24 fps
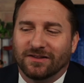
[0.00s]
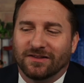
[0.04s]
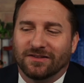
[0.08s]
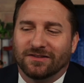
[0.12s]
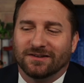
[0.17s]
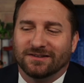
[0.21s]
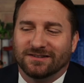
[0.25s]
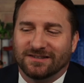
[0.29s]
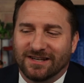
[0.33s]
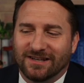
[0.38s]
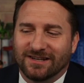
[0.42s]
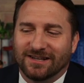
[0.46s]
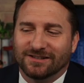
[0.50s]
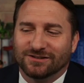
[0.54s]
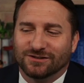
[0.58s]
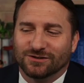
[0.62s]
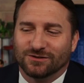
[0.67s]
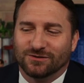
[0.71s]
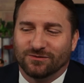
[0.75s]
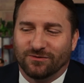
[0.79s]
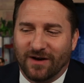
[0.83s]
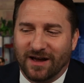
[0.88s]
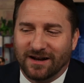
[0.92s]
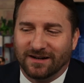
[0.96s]
that the
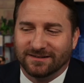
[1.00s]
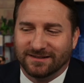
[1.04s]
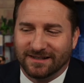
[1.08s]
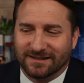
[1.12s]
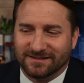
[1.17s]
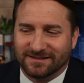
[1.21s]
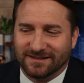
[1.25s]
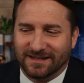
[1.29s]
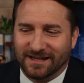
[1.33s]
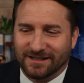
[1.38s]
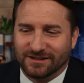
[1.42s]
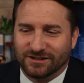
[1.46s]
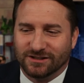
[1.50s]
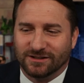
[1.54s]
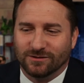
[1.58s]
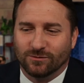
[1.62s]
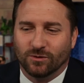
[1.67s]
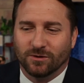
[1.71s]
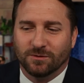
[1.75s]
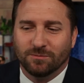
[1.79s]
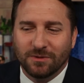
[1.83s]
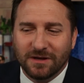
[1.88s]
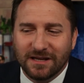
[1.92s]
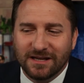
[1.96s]
teenager's final destination
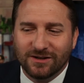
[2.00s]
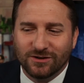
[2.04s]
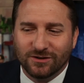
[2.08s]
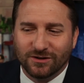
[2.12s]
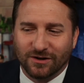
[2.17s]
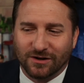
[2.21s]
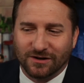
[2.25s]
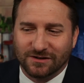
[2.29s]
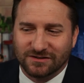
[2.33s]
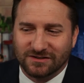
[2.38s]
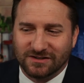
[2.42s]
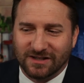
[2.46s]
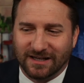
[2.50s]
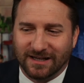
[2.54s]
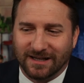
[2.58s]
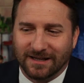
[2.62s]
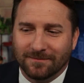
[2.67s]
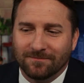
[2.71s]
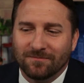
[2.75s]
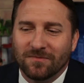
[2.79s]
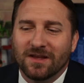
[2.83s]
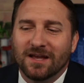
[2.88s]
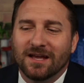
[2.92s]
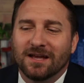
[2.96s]
would be New York City